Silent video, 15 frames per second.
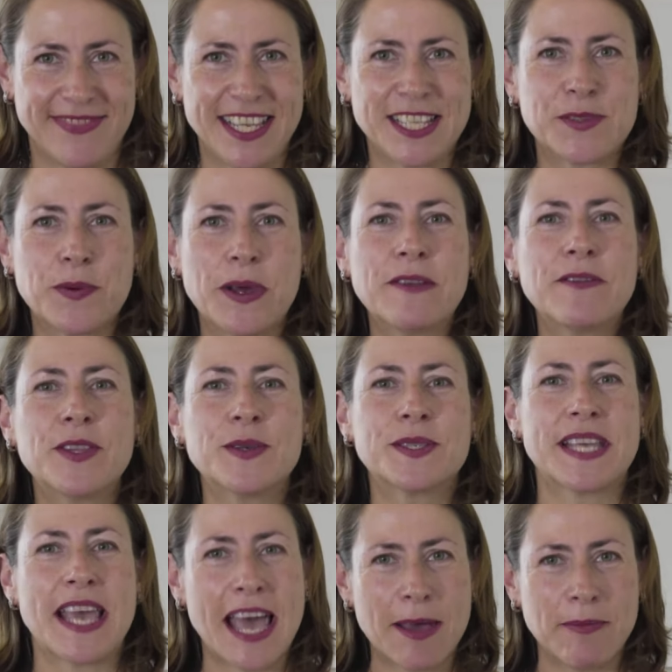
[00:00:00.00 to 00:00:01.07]
It's one of
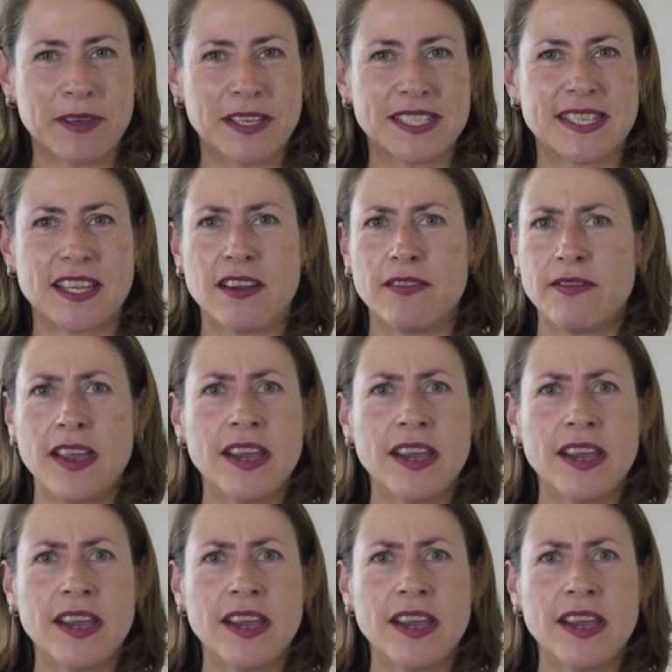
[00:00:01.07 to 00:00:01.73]
those habits that are